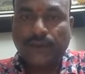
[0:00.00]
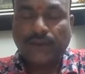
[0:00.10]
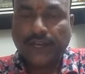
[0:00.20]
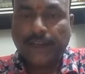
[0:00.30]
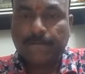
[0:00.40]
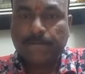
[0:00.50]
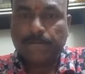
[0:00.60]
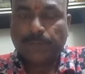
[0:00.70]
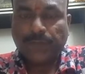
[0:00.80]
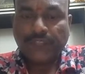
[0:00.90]
Okay.
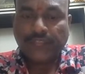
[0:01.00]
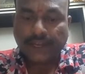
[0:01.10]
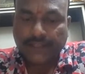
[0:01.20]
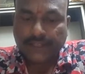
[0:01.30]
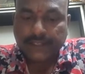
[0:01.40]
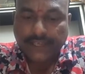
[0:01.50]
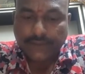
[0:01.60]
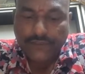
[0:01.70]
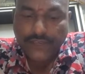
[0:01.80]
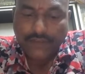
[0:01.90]
At the
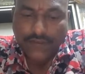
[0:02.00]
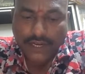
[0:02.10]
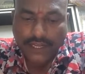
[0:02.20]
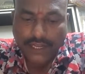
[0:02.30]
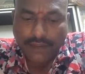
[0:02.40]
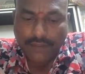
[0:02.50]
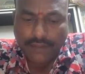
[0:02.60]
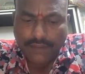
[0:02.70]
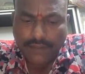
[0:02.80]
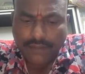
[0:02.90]
same way, what I am